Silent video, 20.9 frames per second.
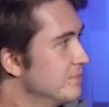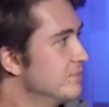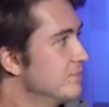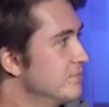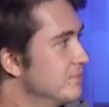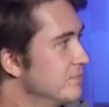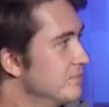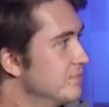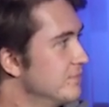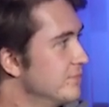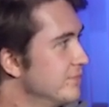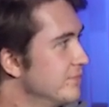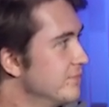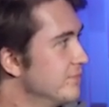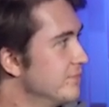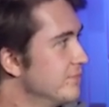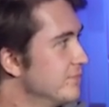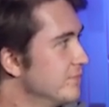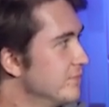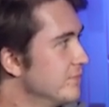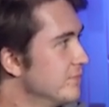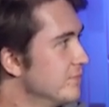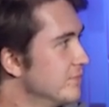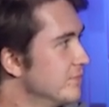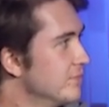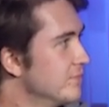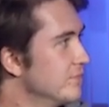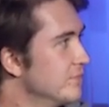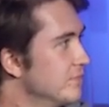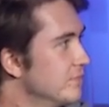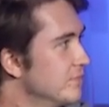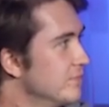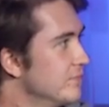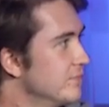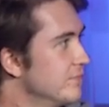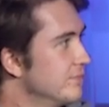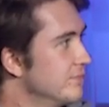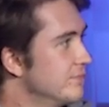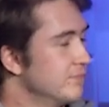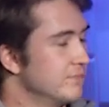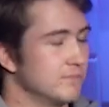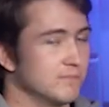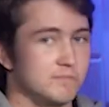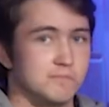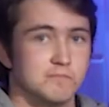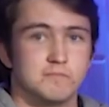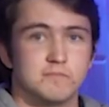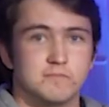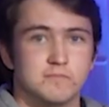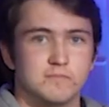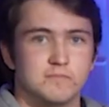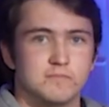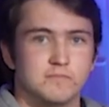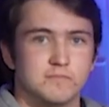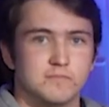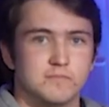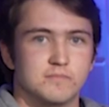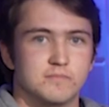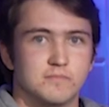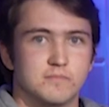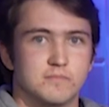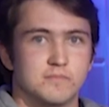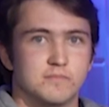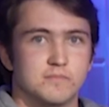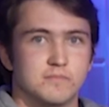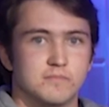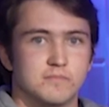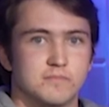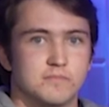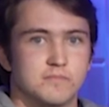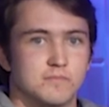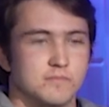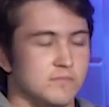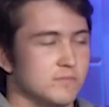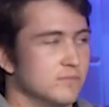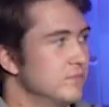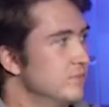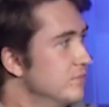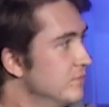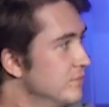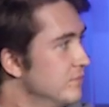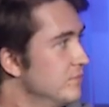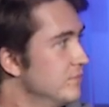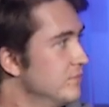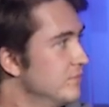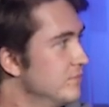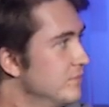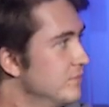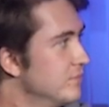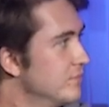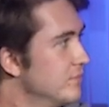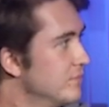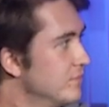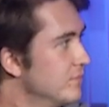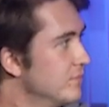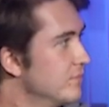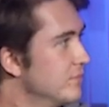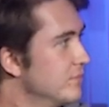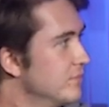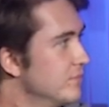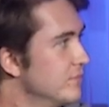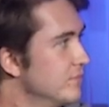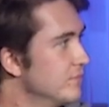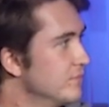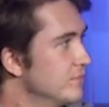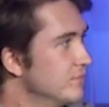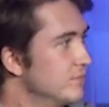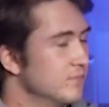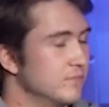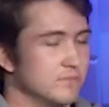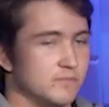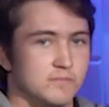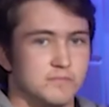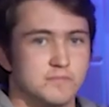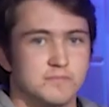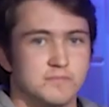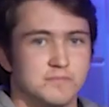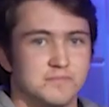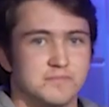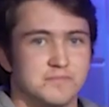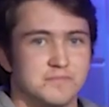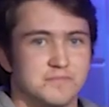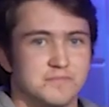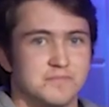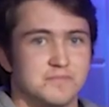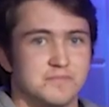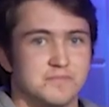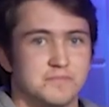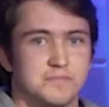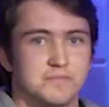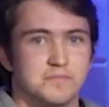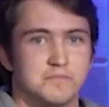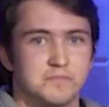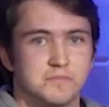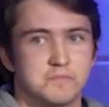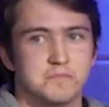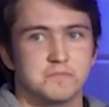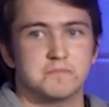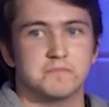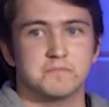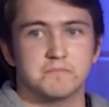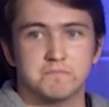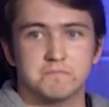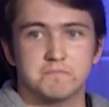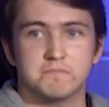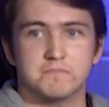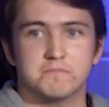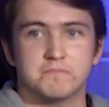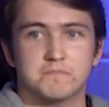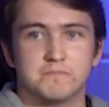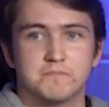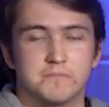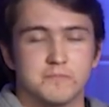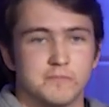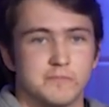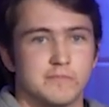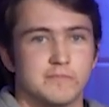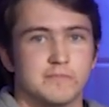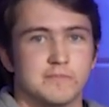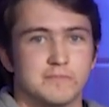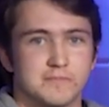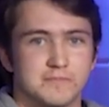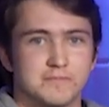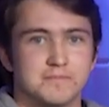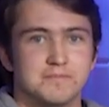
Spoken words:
[no speech]